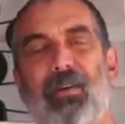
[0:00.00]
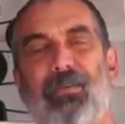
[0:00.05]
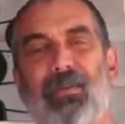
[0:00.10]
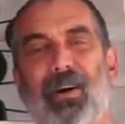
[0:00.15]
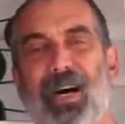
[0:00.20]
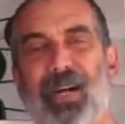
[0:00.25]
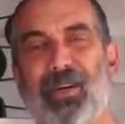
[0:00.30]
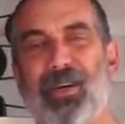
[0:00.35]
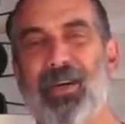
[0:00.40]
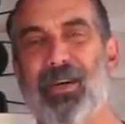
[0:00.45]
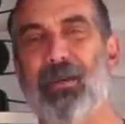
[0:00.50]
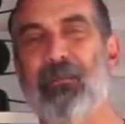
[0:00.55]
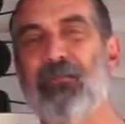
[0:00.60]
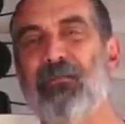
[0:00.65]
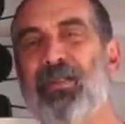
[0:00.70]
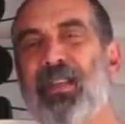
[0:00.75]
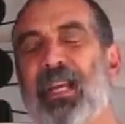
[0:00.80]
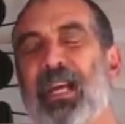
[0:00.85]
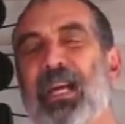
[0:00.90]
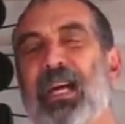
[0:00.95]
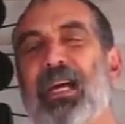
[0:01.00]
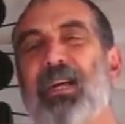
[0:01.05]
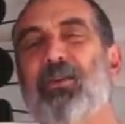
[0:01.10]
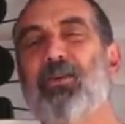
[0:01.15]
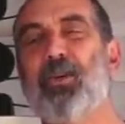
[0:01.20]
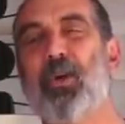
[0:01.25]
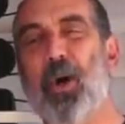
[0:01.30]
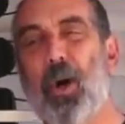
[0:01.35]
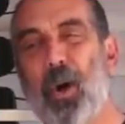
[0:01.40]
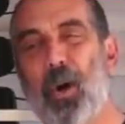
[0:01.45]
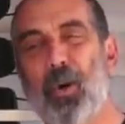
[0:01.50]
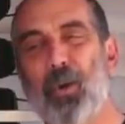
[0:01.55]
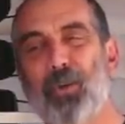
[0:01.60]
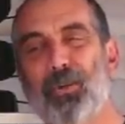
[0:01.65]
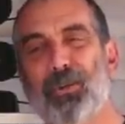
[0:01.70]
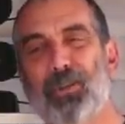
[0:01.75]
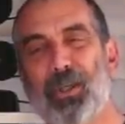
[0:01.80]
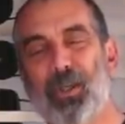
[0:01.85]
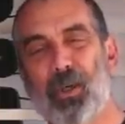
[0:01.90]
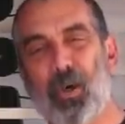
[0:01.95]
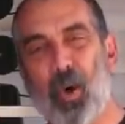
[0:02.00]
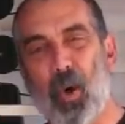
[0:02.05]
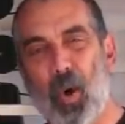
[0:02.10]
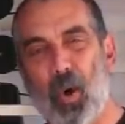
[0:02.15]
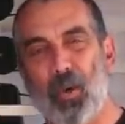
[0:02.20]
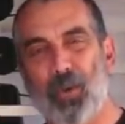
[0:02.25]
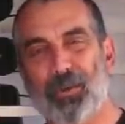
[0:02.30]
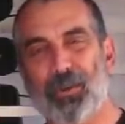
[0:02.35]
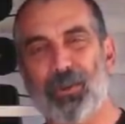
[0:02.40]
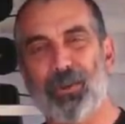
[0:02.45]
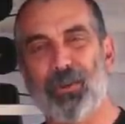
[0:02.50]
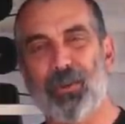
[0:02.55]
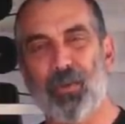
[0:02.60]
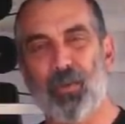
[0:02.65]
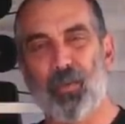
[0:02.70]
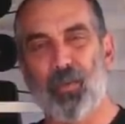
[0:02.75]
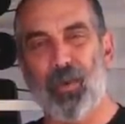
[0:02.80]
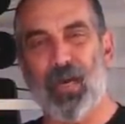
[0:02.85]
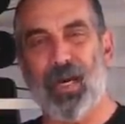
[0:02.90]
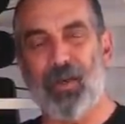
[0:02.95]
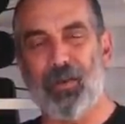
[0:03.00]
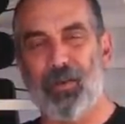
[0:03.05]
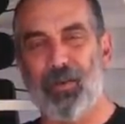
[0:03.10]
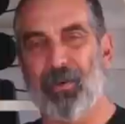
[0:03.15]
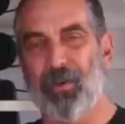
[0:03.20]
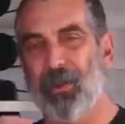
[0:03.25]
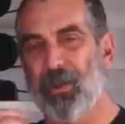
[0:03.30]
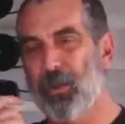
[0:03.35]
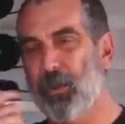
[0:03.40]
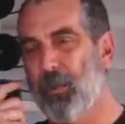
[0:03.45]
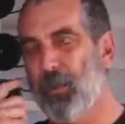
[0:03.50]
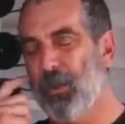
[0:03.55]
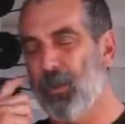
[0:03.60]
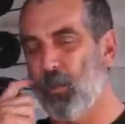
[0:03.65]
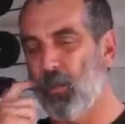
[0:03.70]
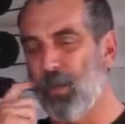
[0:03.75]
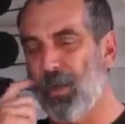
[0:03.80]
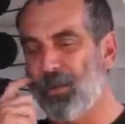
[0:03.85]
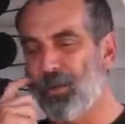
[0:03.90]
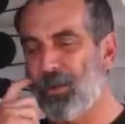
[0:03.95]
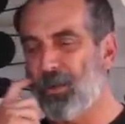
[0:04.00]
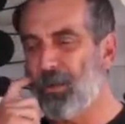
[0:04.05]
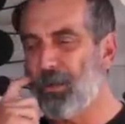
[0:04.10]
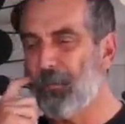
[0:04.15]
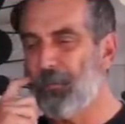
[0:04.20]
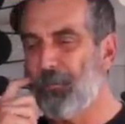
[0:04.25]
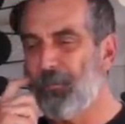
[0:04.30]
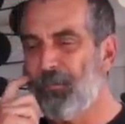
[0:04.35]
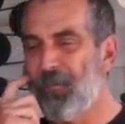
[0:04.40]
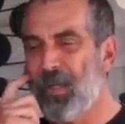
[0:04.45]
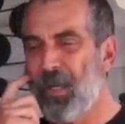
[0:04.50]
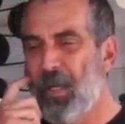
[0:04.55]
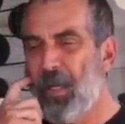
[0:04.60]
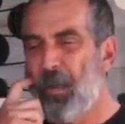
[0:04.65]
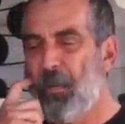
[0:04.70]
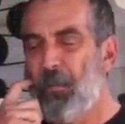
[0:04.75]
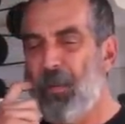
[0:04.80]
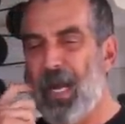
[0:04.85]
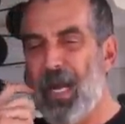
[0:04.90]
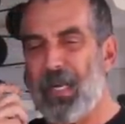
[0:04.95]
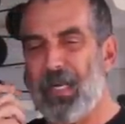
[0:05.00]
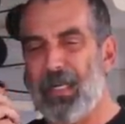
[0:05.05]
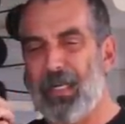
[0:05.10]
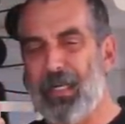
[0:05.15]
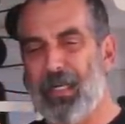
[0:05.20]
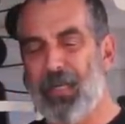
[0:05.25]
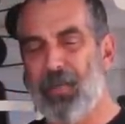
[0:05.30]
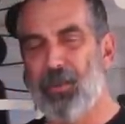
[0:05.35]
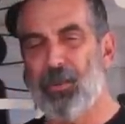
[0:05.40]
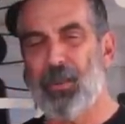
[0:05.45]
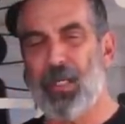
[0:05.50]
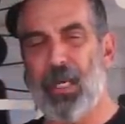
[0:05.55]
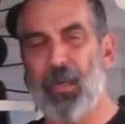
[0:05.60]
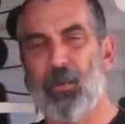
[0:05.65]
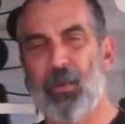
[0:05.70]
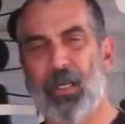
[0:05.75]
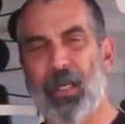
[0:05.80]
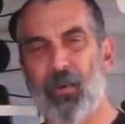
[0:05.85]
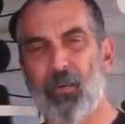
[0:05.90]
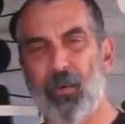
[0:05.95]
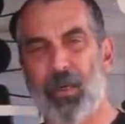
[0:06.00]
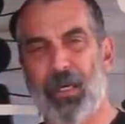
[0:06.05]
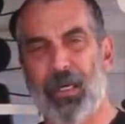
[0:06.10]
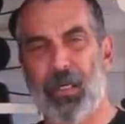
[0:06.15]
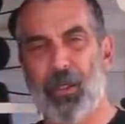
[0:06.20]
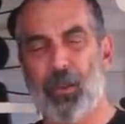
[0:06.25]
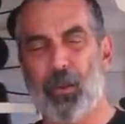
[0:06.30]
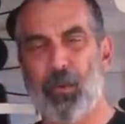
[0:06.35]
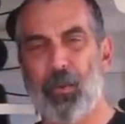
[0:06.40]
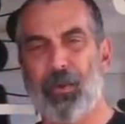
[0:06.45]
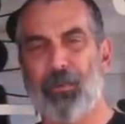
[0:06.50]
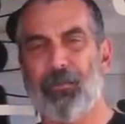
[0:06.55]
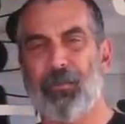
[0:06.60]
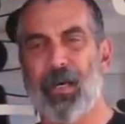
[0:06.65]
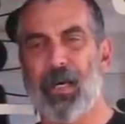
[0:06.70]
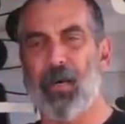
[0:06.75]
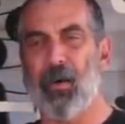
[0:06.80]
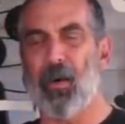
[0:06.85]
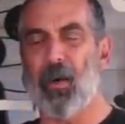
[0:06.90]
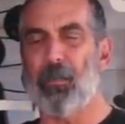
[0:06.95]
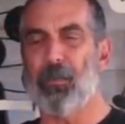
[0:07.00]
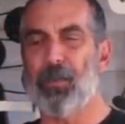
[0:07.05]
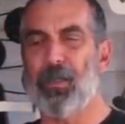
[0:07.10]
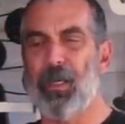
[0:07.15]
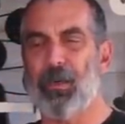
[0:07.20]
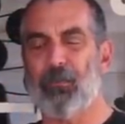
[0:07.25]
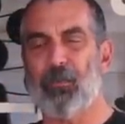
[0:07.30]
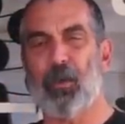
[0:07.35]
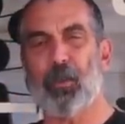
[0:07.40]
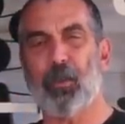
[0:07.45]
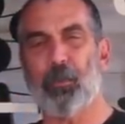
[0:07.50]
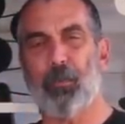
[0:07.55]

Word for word: father chose the Colts rather than the Smith & Wessons. Back in his day, when they were issuing firearms, different